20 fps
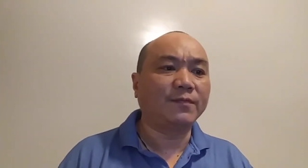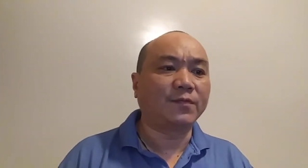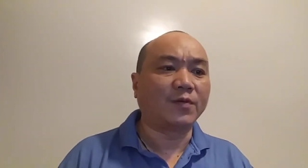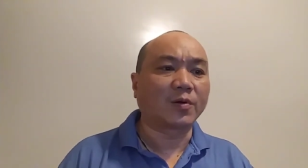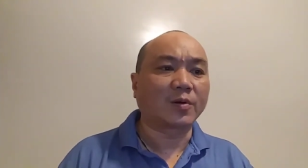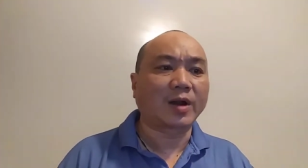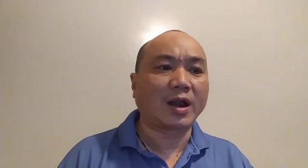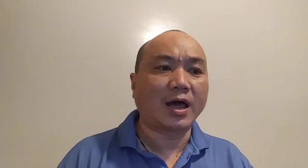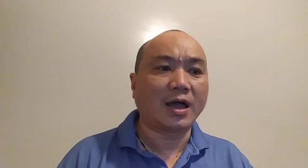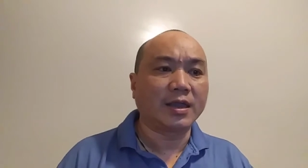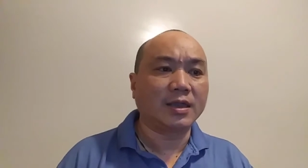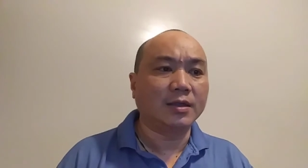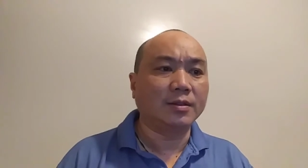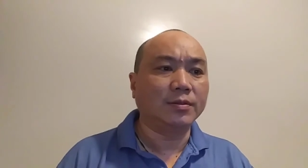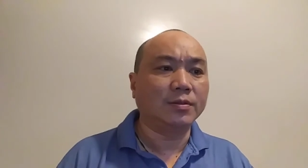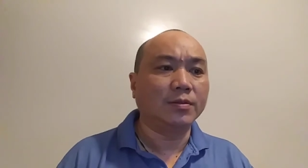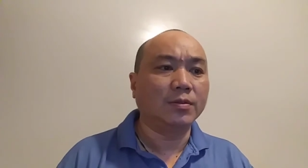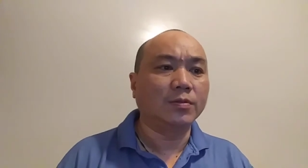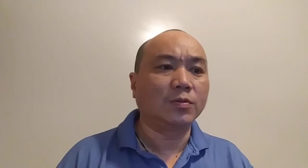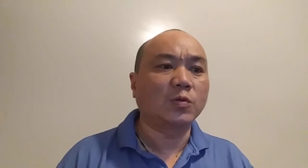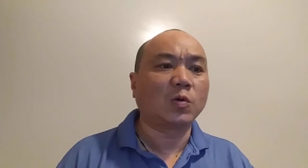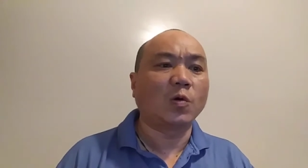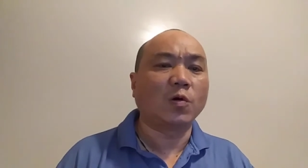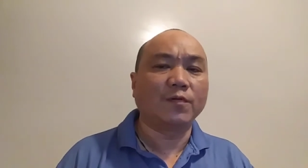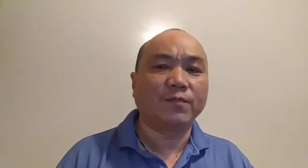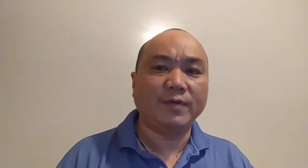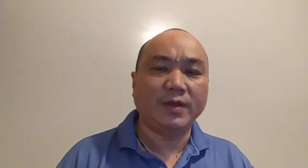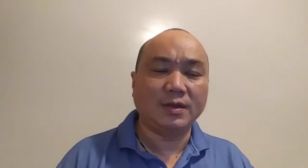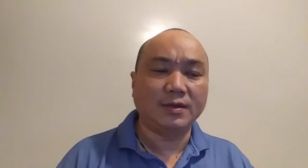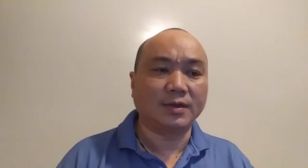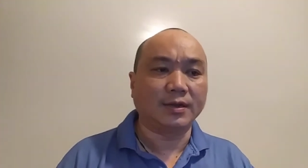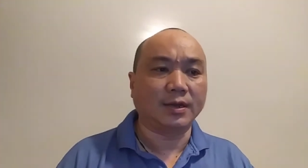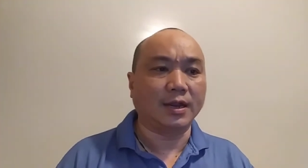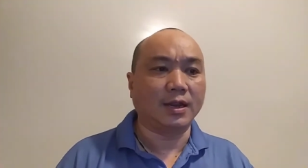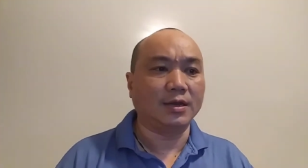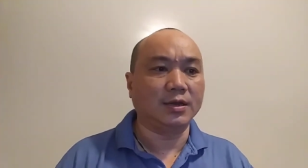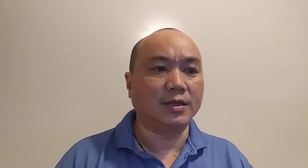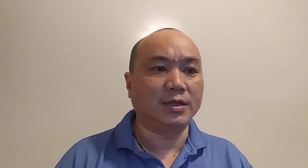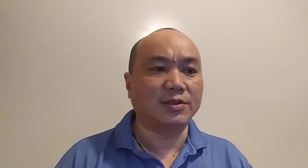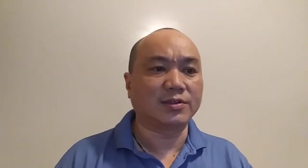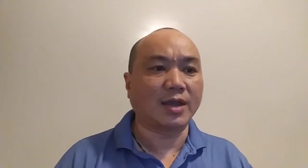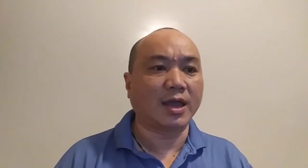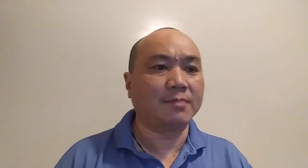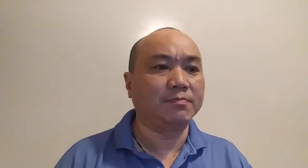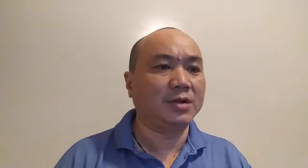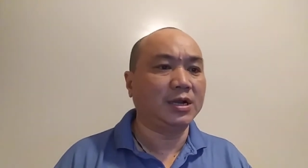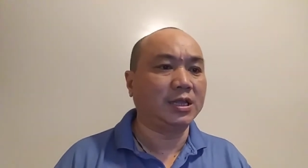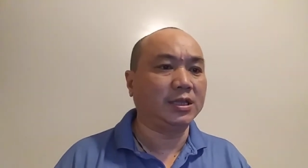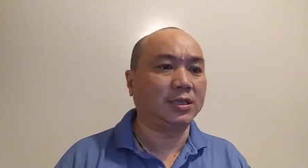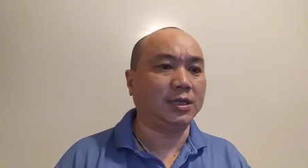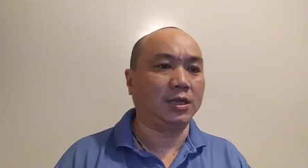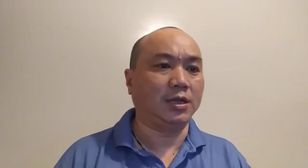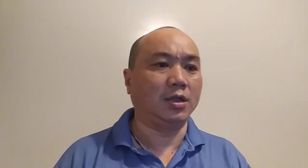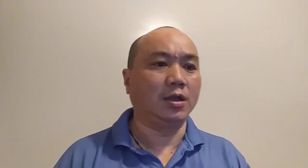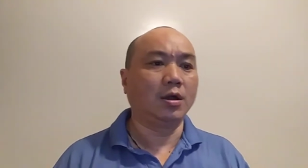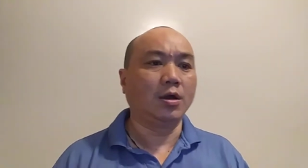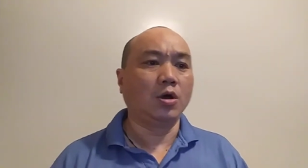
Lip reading: for client confident in his ability